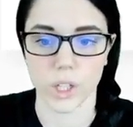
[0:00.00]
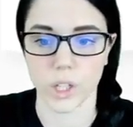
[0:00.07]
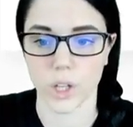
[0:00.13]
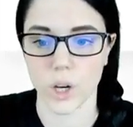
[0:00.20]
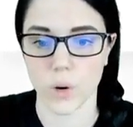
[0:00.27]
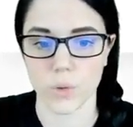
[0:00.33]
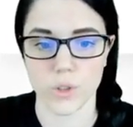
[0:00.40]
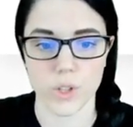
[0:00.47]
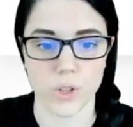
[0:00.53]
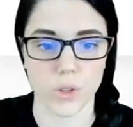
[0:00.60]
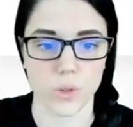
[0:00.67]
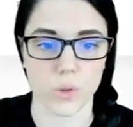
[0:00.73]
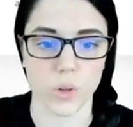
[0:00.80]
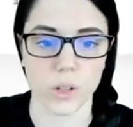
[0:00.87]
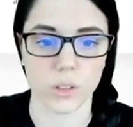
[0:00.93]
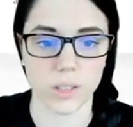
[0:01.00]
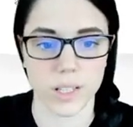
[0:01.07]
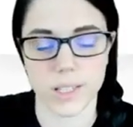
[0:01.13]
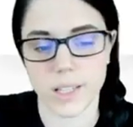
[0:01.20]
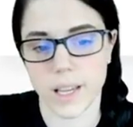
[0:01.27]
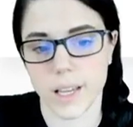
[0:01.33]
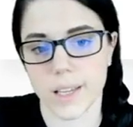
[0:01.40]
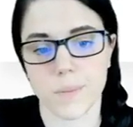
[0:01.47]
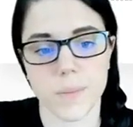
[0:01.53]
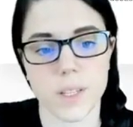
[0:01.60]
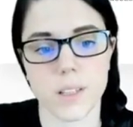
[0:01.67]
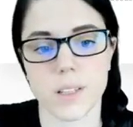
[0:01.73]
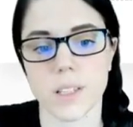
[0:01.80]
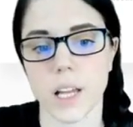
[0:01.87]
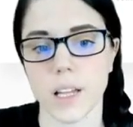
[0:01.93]
We're going to go to, let's
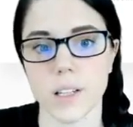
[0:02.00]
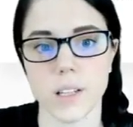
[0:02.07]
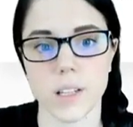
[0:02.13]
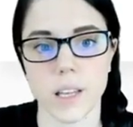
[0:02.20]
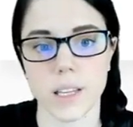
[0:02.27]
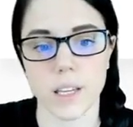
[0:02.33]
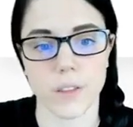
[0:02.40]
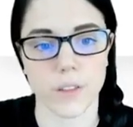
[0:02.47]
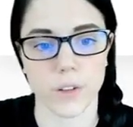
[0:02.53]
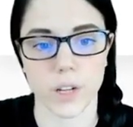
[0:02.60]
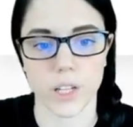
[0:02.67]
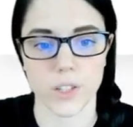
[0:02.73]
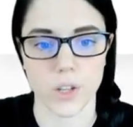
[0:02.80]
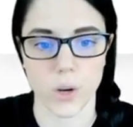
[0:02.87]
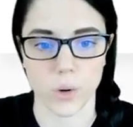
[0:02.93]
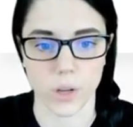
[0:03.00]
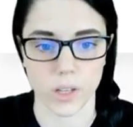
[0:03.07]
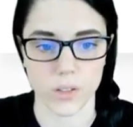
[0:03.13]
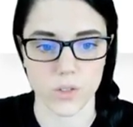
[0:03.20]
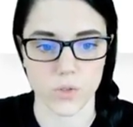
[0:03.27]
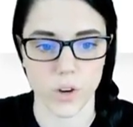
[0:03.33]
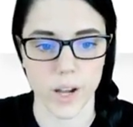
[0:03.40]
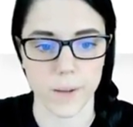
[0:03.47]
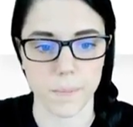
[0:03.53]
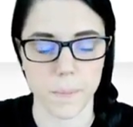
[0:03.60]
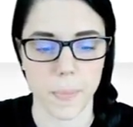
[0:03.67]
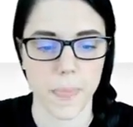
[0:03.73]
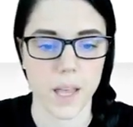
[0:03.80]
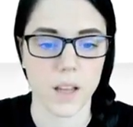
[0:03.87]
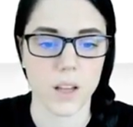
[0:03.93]
say, send Ether and tokens,
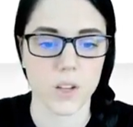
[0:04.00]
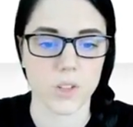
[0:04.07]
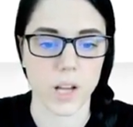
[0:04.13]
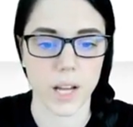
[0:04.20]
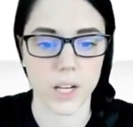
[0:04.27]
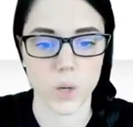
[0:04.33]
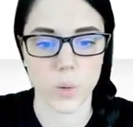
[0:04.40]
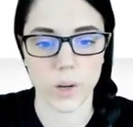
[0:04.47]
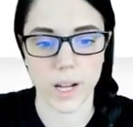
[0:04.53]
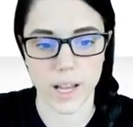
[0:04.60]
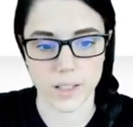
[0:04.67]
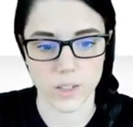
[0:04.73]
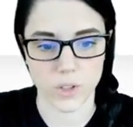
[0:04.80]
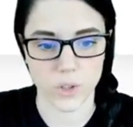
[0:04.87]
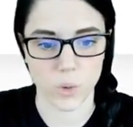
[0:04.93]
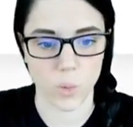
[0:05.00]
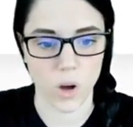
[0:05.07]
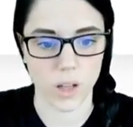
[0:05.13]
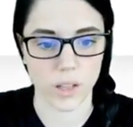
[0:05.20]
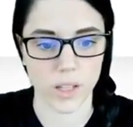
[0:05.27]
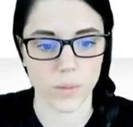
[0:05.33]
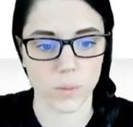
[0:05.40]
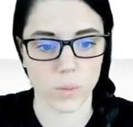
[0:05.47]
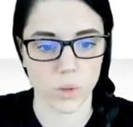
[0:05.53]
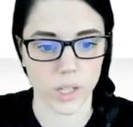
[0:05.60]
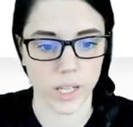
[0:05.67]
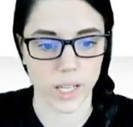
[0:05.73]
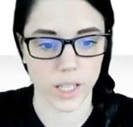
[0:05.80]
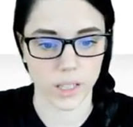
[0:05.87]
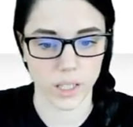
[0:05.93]
right? So how do you want to access your
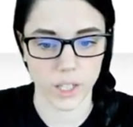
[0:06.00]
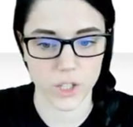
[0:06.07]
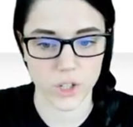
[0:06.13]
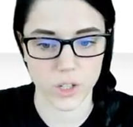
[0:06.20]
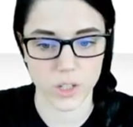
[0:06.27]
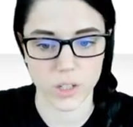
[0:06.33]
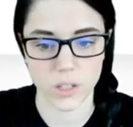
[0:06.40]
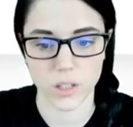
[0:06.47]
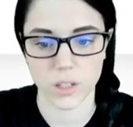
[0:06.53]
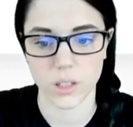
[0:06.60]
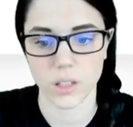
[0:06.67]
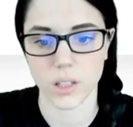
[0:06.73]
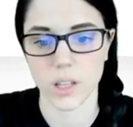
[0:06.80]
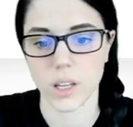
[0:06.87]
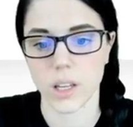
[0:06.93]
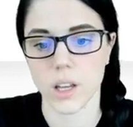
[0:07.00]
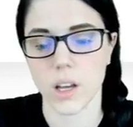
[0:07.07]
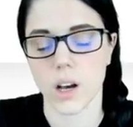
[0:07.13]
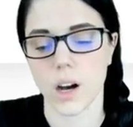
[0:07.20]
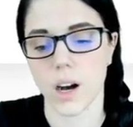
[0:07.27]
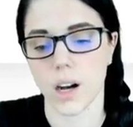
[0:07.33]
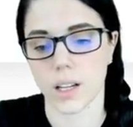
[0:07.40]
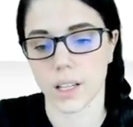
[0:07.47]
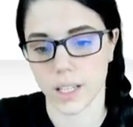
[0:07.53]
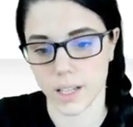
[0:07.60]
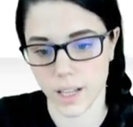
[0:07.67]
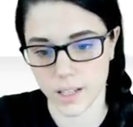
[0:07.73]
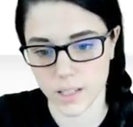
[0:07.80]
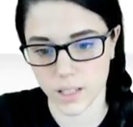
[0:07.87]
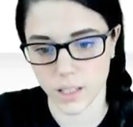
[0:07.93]
wallet? We're going to hit Ledger.
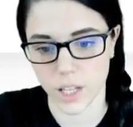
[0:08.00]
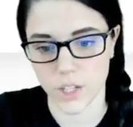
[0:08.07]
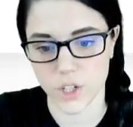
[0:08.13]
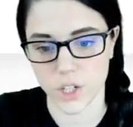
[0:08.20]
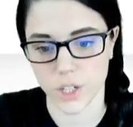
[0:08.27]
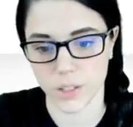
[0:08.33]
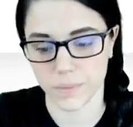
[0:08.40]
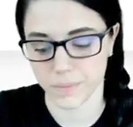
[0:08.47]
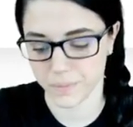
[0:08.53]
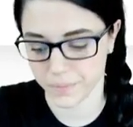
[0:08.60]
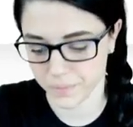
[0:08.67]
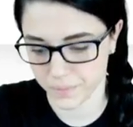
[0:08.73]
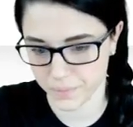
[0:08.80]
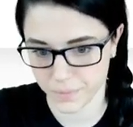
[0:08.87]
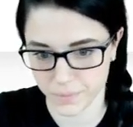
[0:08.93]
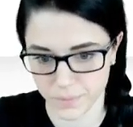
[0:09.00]
Connect to Ledger.